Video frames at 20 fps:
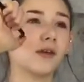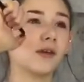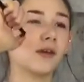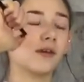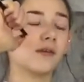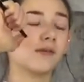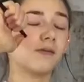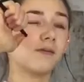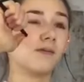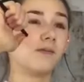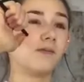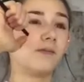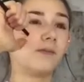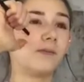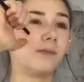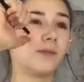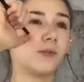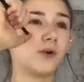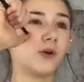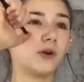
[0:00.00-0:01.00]

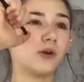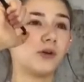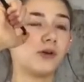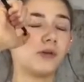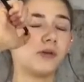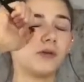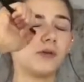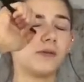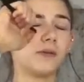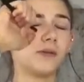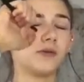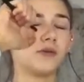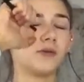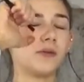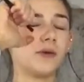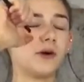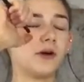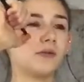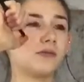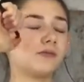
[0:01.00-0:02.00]
Got it on my
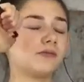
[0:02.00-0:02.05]
jumper.